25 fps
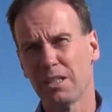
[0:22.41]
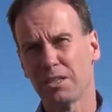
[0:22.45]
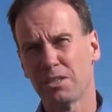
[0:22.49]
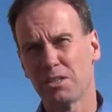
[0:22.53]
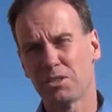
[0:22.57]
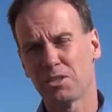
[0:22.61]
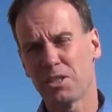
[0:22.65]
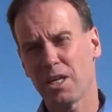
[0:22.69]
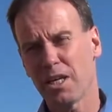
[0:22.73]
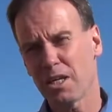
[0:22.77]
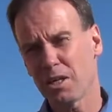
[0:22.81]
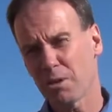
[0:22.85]

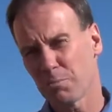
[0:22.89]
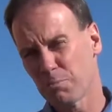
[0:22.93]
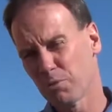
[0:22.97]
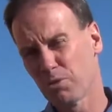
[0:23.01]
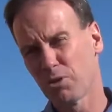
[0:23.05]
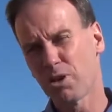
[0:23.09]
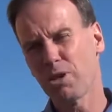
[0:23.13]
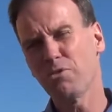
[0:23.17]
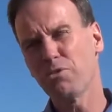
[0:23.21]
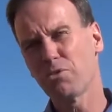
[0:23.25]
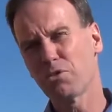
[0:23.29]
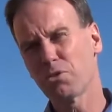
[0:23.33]
to take a
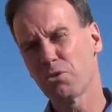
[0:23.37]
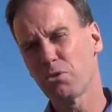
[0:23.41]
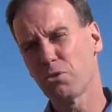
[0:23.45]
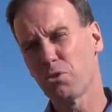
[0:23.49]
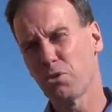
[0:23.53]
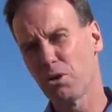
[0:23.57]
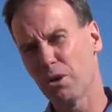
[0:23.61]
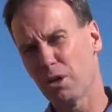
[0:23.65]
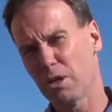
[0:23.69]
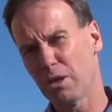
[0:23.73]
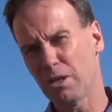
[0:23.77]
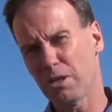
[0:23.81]
brief
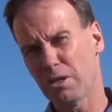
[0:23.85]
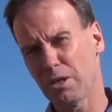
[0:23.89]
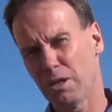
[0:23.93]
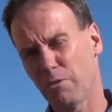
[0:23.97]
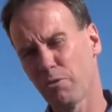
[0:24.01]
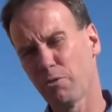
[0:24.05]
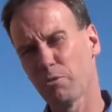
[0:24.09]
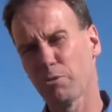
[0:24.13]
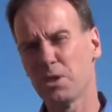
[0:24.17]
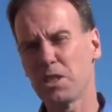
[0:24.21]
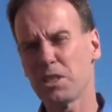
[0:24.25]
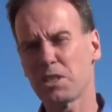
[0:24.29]
tour
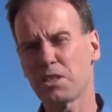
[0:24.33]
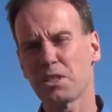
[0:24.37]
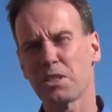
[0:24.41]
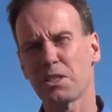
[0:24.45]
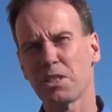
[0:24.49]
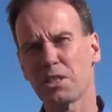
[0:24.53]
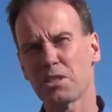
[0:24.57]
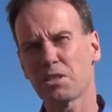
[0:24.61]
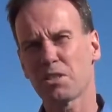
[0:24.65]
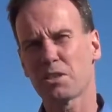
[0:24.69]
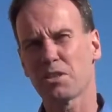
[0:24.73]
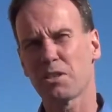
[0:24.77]
of a
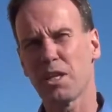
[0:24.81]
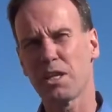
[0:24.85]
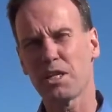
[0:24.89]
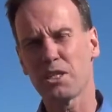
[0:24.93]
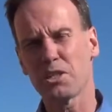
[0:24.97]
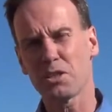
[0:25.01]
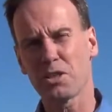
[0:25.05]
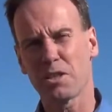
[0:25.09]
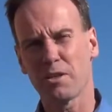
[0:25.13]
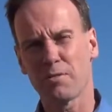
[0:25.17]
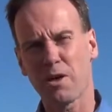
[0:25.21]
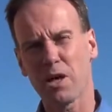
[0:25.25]
recent
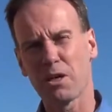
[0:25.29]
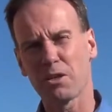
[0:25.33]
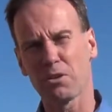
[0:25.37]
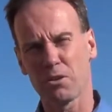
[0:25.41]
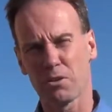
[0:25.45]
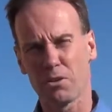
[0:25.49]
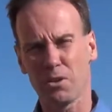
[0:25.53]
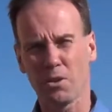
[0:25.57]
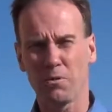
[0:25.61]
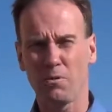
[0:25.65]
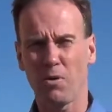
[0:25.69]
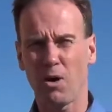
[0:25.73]
installation of our
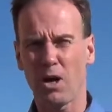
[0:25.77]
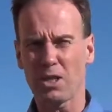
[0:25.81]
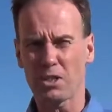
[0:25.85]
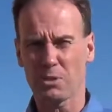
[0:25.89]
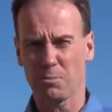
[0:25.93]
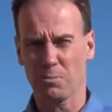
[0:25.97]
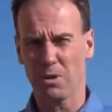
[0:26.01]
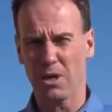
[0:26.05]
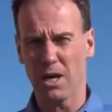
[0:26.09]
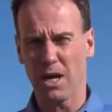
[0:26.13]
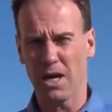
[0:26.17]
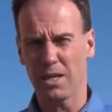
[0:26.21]
Learning Walls
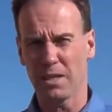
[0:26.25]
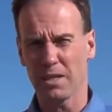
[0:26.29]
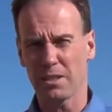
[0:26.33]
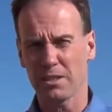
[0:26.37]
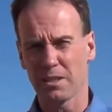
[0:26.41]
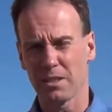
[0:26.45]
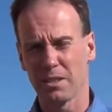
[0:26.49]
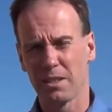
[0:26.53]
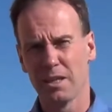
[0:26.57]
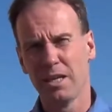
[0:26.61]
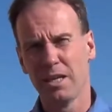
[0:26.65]
product